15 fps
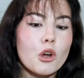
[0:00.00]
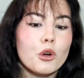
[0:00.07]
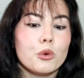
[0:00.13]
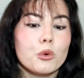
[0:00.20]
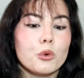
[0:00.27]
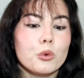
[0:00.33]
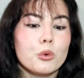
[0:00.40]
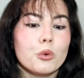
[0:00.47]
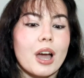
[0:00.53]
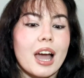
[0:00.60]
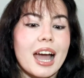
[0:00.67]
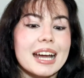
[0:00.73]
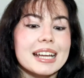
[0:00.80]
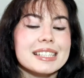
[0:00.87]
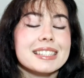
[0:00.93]
who
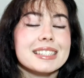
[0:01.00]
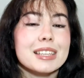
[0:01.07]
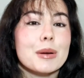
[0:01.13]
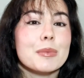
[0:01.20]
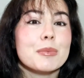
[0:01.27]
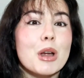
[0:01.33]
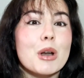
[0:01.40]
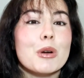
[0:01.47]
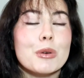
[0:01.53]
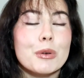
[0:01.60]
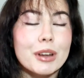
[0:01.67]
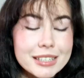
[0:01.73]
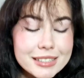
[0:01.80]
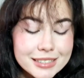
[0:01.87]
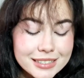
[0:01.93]
had some
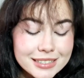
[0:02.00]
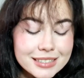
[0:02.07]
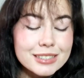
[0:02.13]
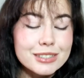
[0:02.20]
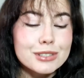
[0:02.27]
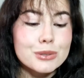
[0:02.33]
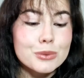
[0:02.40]
racist